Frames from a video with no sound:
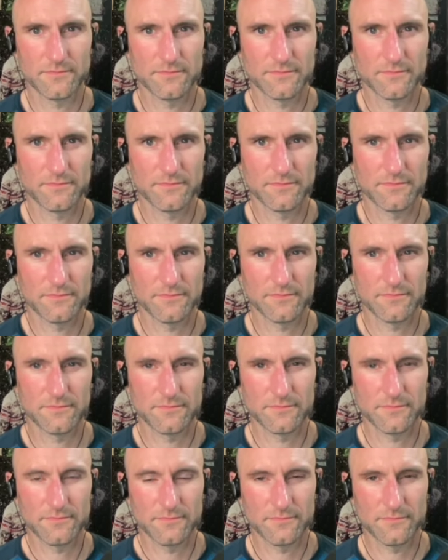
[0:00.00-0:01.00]

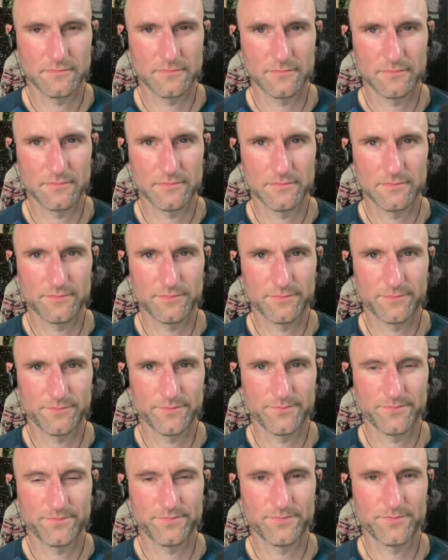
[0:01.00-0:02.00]

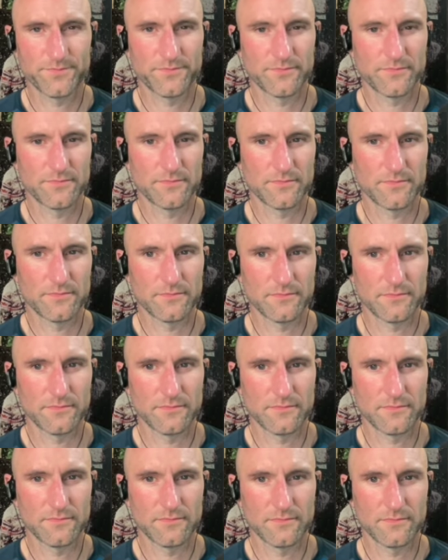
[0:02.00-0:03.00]

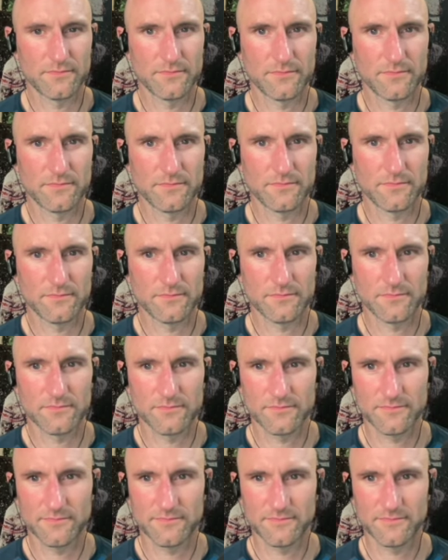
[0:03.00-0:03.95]
(silent)